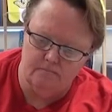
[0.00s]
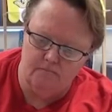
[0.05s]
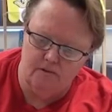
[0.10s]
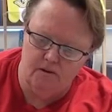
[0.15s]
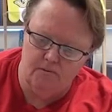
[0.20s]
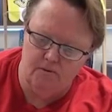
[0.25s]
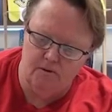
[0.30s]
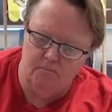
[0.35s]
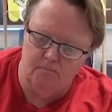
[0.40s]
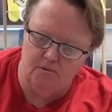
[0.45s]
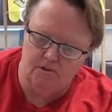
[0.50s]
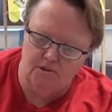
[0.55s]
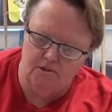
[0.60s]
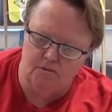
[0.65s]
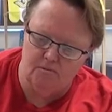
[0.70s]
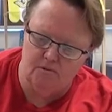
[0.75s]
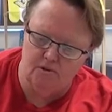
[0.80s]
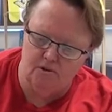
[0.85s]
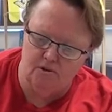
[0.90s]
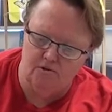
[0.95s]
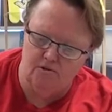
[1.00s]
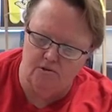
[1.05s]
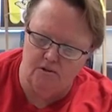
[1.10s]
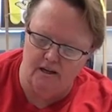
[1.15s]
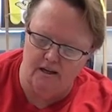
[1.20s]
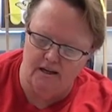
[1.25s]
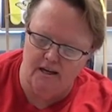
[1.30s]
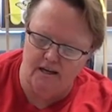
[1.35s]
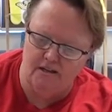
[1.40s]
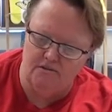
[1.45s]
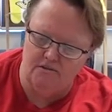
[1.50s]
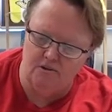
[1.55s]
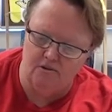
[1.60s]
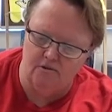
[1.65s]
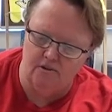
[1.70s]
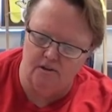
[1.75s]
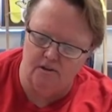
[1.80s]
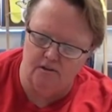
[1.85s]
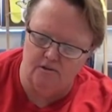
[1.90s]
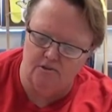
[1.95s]
I'm gonna put some glue. Again,
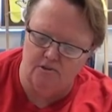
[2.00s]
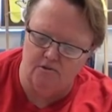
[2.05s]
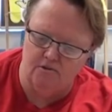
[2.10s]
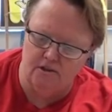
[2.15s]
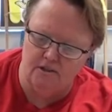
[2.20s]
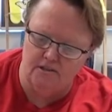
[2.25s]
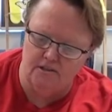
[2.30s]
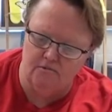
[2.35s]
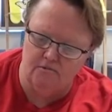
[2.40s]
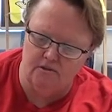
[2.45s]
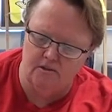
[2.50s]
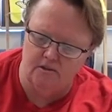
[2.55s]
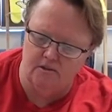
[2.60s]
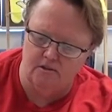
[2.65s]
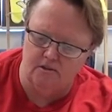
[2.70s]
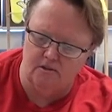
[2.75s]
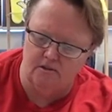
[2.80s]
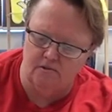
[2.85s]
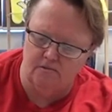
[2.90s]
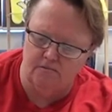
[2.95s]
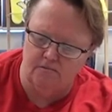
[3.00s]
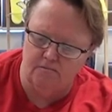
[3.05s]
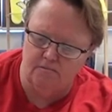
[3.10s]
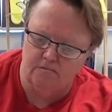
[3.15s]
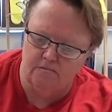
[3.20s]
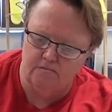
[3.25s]
don't get too crazy with the glue.